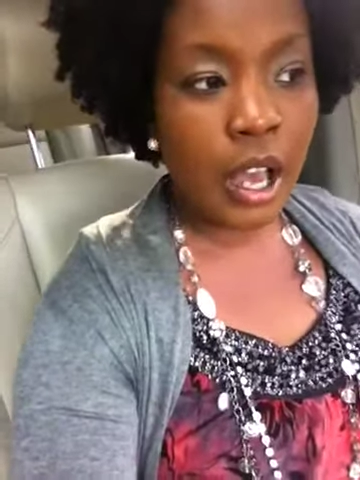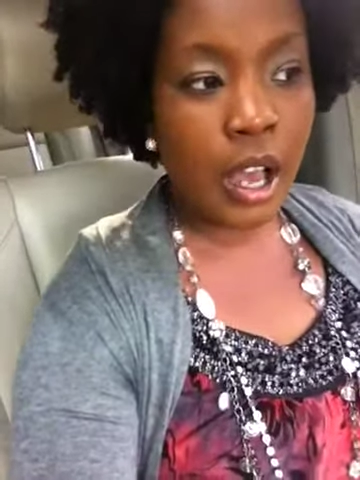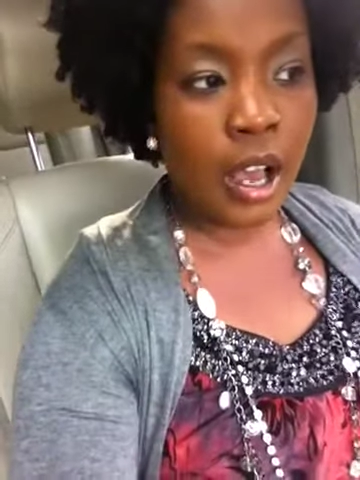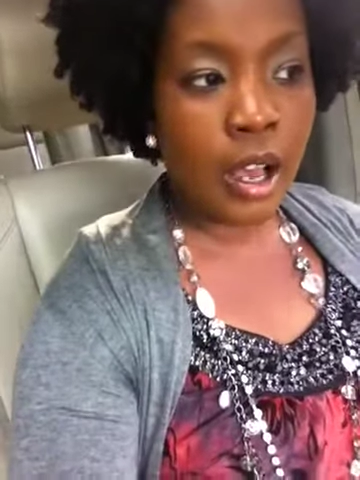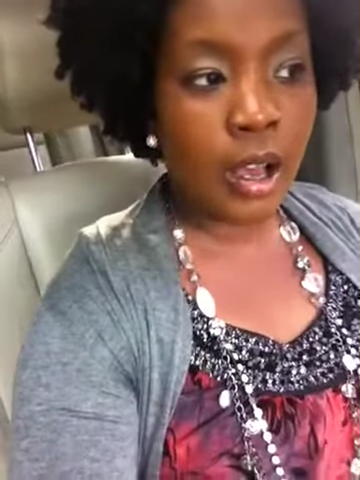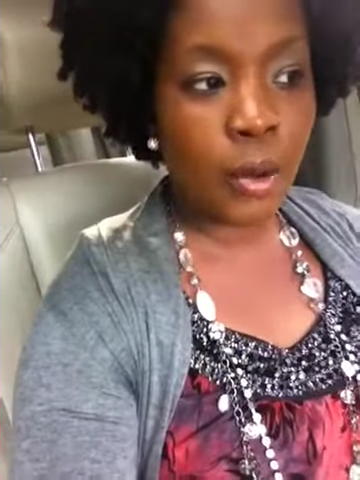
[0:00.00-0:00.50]

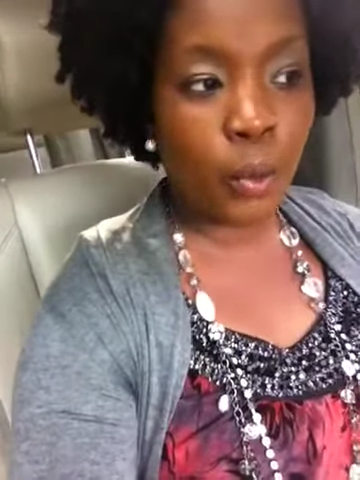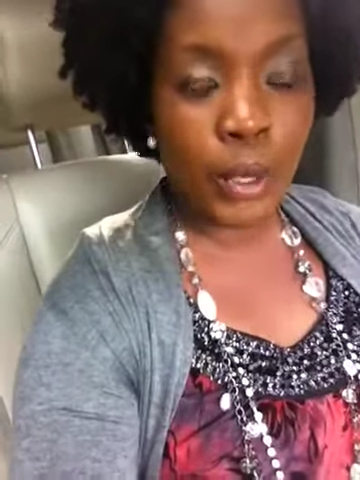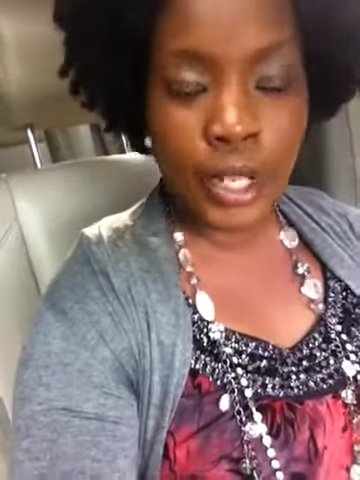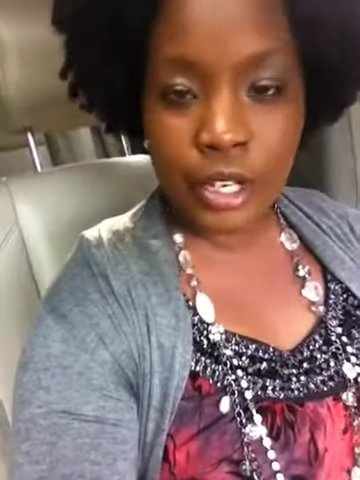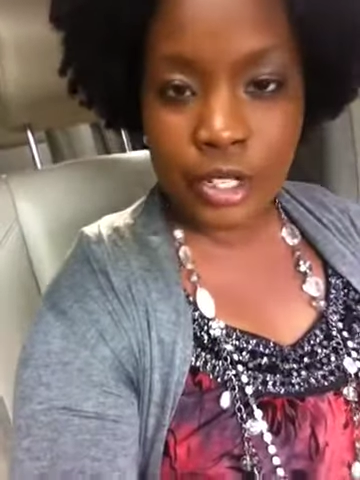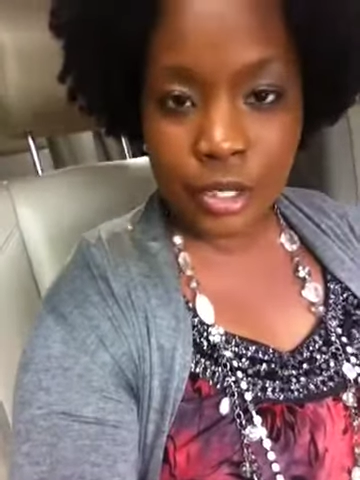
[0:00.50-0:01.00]
uh,
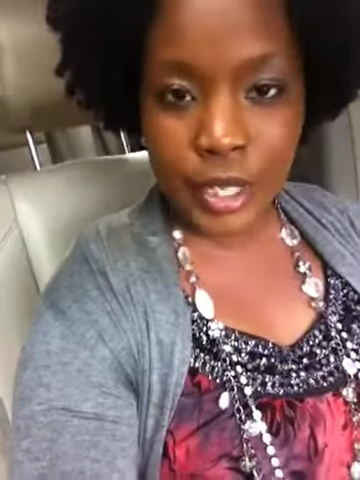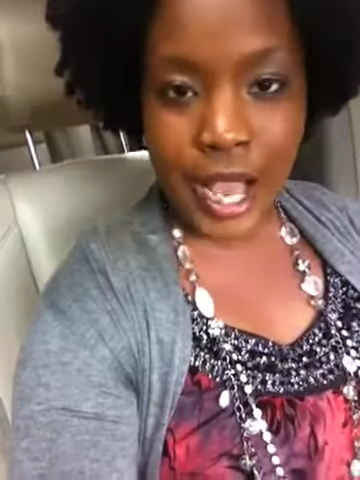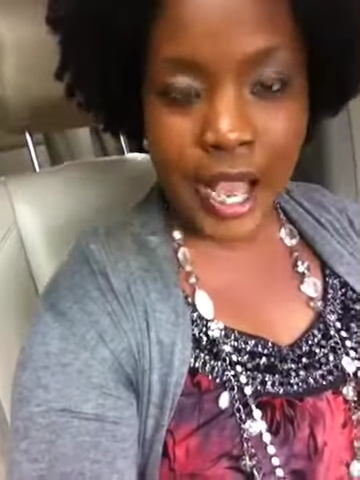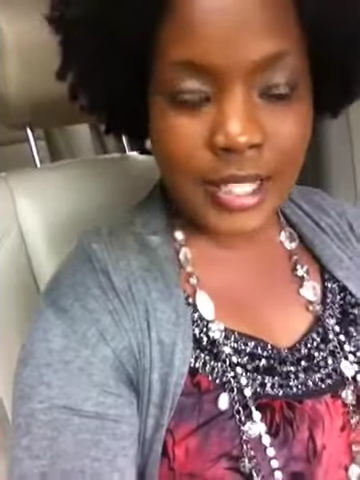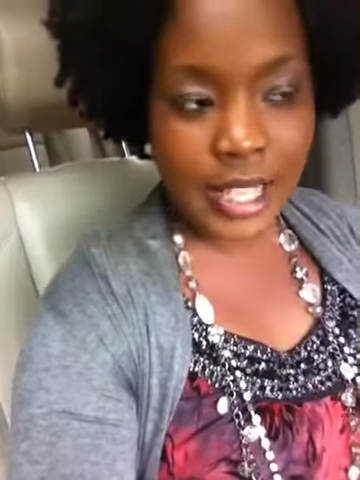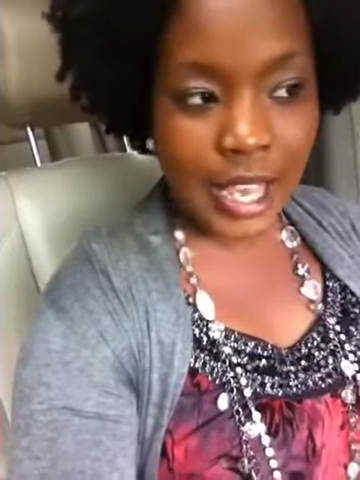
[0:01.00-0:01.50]
winner to
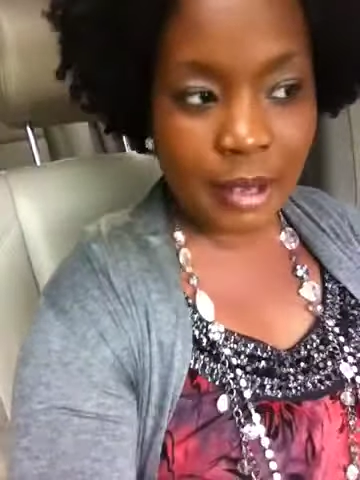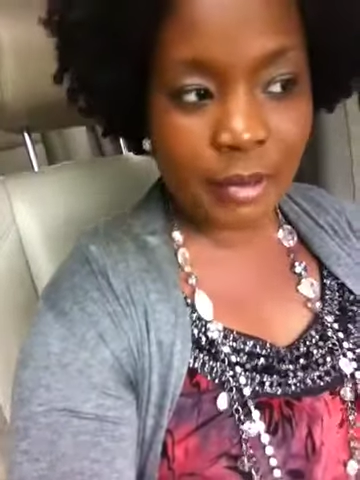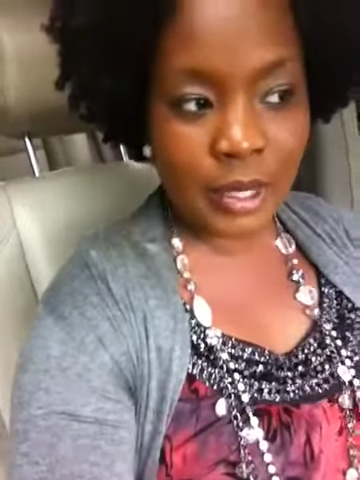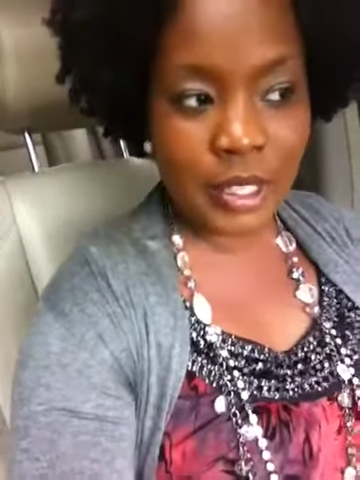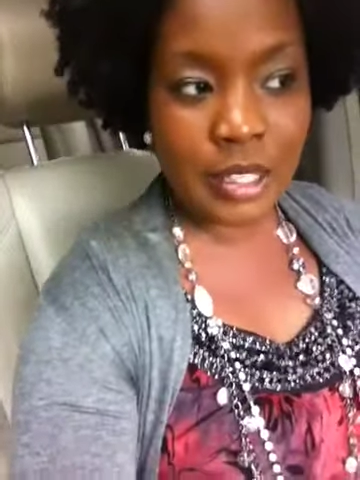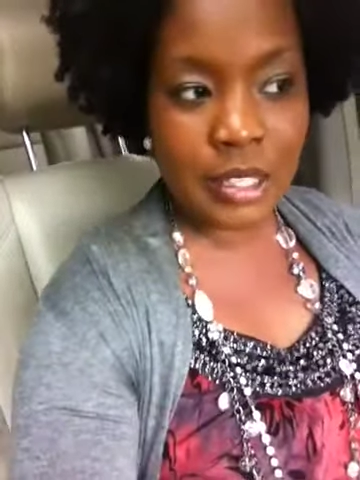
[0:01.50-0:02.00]
contact me.